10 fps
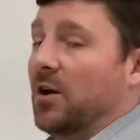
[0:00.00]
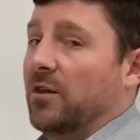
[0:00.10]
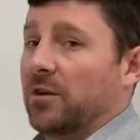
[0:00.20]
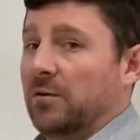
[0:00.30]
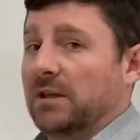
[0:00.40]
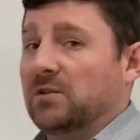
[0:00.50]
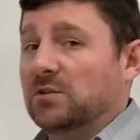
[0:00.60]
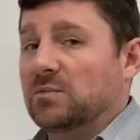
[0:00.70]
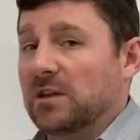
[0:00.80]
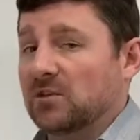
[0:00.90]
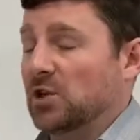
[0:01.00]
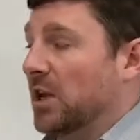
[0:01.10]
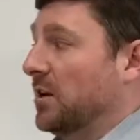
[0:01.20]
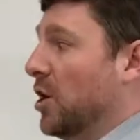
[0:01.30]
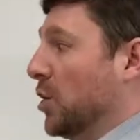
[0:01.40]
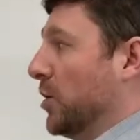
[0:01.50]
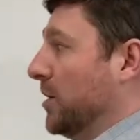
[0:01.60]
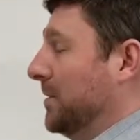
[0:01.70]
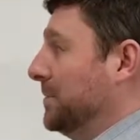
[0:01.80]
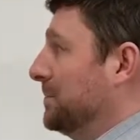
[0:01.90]
All they really do is make the chain longer,
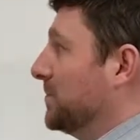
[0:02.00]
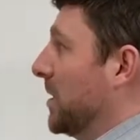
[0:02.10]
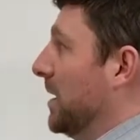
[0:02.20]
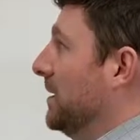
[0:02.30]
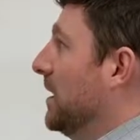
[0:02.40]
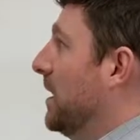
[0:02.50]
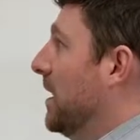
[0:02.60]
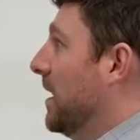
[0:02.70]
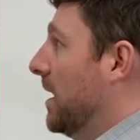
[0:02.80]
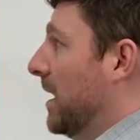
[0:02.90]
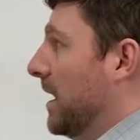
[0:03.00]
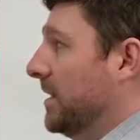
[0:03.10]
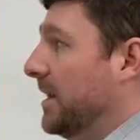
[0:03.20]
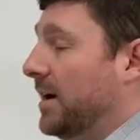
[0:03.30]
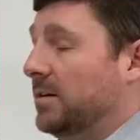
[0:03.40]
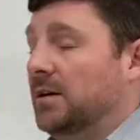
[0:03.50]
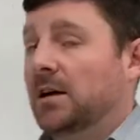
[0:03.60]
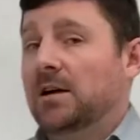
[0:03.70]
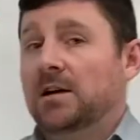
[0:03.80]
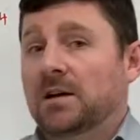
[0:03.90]
right? Now,
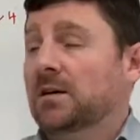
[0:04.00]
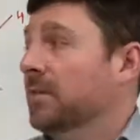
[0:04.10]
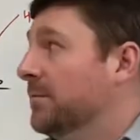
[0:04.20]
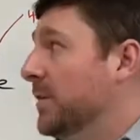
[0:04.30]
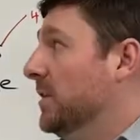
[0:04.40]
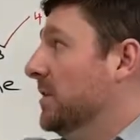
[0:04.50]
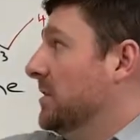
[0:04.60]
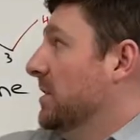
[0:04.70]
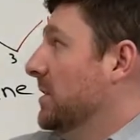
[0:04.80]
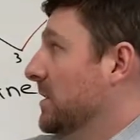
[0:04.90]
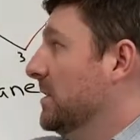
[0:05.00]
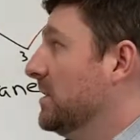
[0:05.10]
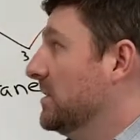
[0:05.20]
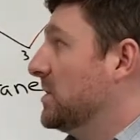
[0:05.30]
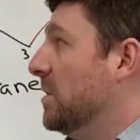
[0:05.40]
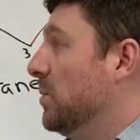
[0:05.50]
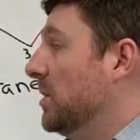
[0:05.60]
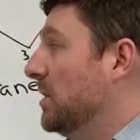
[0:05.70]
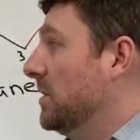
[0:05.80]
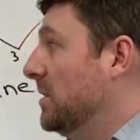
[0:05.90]
for
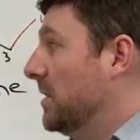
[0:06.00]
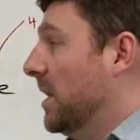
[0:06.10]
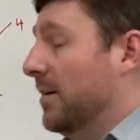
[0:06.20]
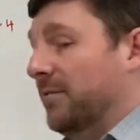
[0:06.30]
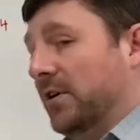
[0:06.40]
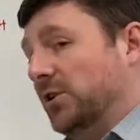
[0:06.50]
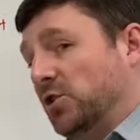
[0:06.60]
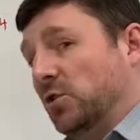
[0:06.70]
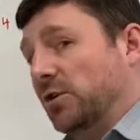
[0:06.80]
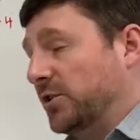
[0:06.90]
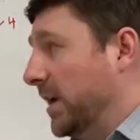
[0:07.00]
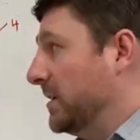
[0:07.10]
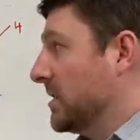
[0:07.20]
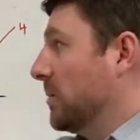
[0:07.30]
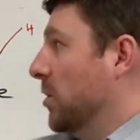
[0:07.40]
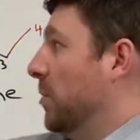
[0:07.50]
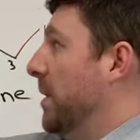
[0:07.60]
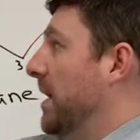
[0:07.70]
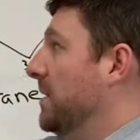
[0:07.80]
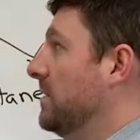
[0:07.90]
simple, very short chains like
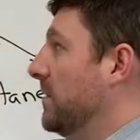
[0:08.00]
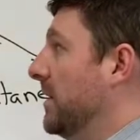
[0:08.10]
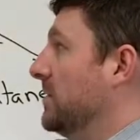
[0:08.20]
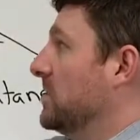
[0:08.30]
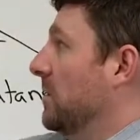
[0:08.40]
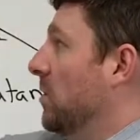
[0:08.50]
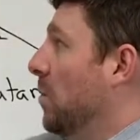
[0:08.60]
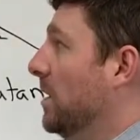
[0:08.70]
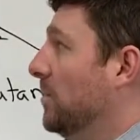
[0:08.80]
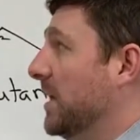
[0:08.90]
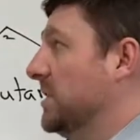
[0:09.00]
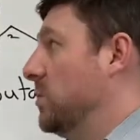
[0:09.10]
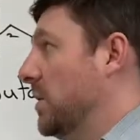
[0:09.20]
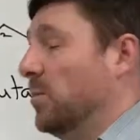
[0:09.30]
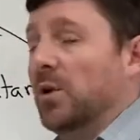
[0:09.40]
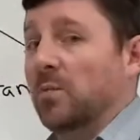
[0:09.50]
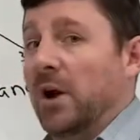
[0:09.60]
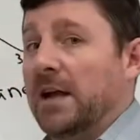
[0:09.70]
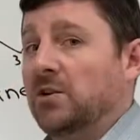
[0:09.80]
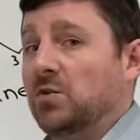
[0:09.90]
propane, right? There's only 1 place we can put a
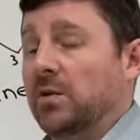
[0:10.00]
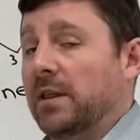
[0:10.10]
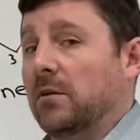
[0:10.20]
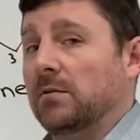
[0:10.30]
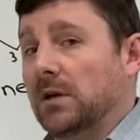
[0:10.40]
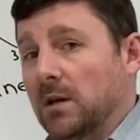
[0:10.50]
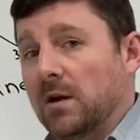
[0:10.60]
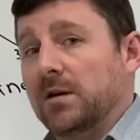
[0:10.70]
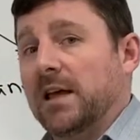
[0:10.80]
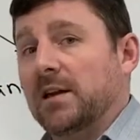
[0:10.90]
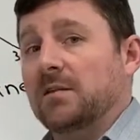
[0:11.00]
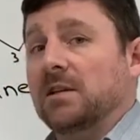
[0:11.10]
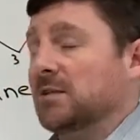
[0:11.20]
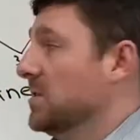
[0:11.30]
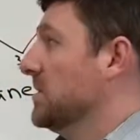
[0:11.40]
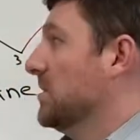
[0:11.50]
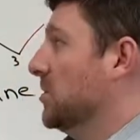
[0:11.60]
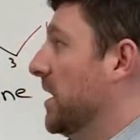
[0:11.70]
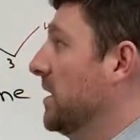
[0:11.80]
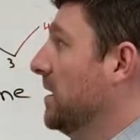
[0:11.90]
branch without elongating the existing
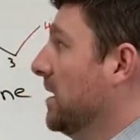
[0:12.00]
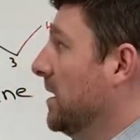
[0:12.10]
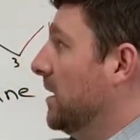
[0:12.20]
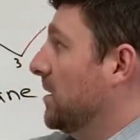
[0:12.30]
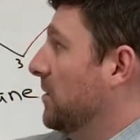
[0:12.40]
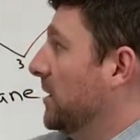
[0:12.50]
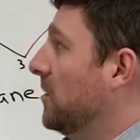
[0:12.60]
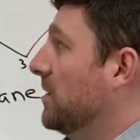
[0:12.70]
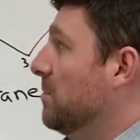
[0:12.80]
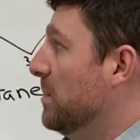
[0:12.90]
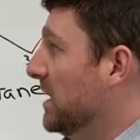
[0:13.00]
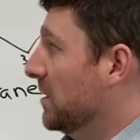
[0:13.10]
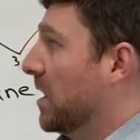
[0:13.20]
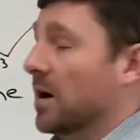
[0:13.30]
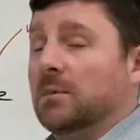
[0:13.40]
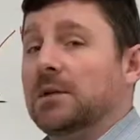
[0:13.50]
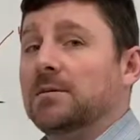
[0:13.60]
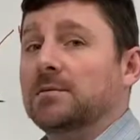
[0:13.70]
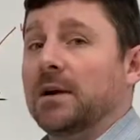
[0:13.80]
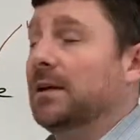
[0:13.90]
chain. It can only go in the middle carbon,
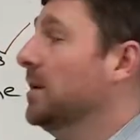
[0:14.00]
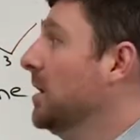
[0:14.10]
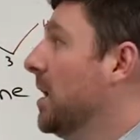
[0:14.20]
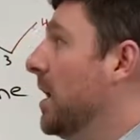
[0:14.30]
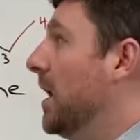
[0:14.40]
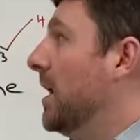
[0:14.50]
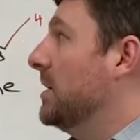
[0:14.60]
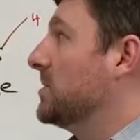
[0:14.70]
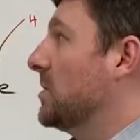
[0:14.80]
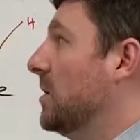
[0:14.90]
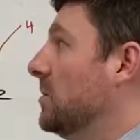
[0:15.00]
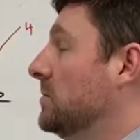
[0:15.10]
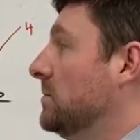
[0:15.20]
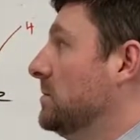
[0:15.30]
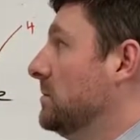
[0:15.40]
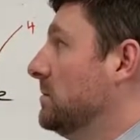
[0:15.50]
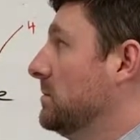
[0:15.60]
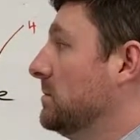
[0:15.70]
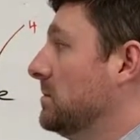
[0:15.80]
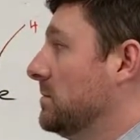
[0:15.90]
right? So
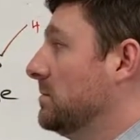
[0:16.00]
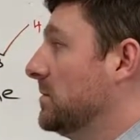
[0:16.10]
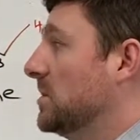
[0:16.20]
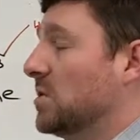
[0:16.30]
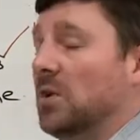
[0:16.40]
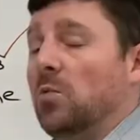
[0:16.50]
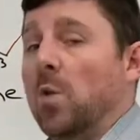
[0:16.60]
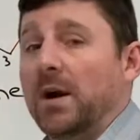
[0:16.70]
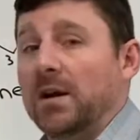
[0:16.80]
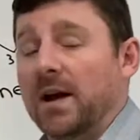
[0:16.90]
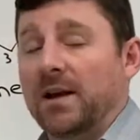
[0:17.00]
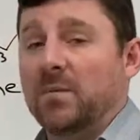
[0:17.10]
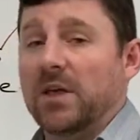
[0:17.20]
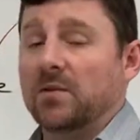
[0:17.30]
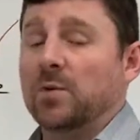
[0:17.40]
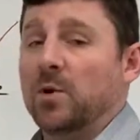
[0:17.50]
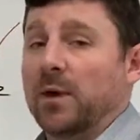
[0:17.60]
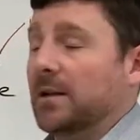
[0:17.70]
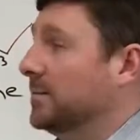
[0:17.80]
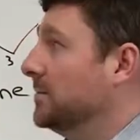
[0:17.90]
there's only 1 kind of
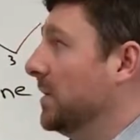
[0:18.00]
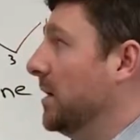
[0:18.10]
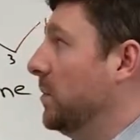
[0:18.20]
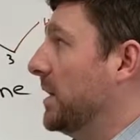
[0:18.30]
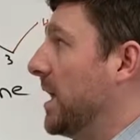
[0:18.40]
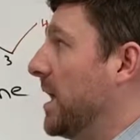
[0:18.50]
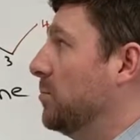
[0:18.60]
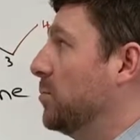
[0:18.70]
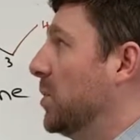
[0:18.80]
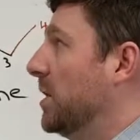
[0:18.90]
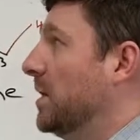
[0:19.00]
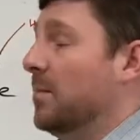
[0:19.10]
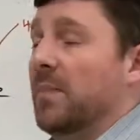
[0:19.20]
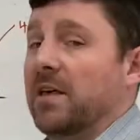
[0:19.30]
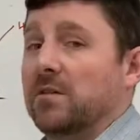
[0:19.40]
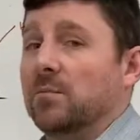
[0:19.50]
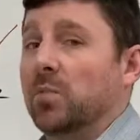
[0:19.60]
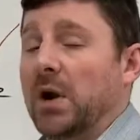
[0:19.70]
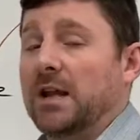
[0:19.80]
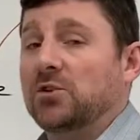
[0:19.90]
methylpropane, right? We can't put a methyl
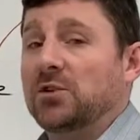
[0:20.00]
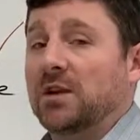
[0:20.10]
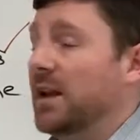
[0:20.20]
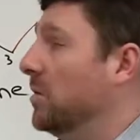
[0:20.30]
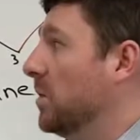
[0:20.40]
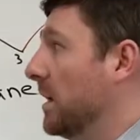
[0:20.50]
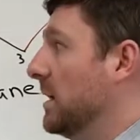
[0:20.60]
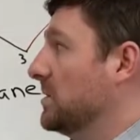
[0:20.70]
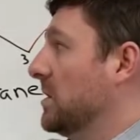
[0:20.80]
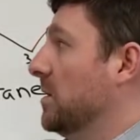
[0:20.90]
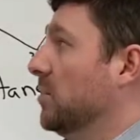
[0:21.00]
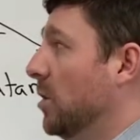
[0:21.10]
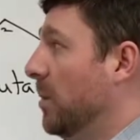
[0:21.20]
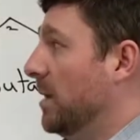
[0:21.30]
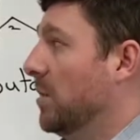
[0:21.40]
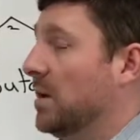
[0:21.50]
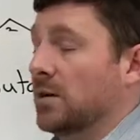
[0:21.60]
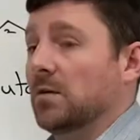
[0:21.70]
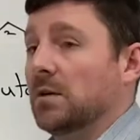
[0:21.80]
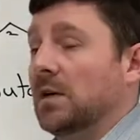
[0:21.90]
branch anywhere else on a propane
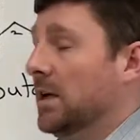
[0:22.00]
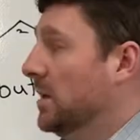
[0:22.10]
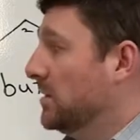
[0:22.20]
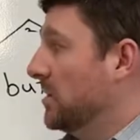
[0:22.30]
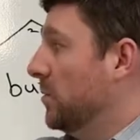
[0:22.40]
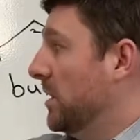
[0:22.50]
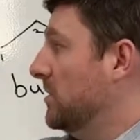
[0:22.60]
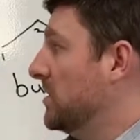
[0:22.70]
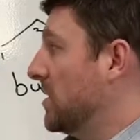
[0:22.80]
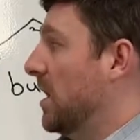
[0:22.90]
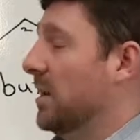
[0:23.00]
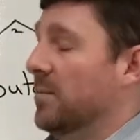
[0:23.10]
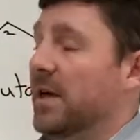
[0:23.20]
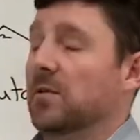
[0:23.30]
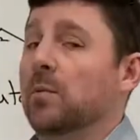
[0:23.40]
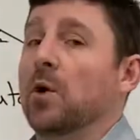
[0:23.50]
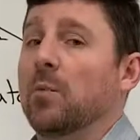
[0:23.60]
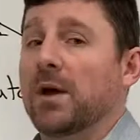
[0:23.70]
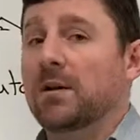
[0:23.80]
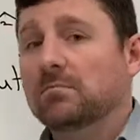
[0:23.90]
molecule. So we can just call it
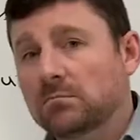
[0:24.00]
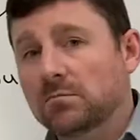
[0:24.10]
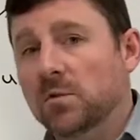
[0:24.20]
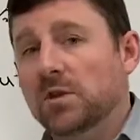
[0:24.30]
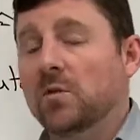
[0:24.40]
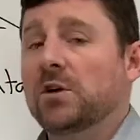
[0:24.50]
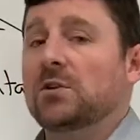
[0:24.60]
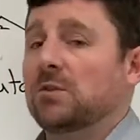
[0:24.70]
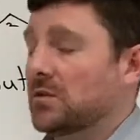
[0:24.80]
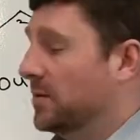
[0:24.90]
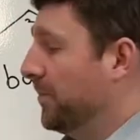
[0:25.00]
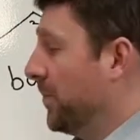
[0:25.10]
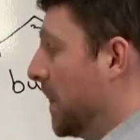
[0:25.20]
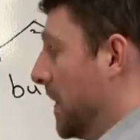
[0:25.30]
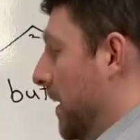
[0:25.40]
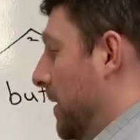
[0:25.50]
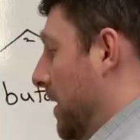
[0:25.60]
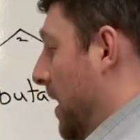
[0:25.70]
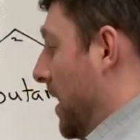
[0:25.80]
methylpropane with no issues, right?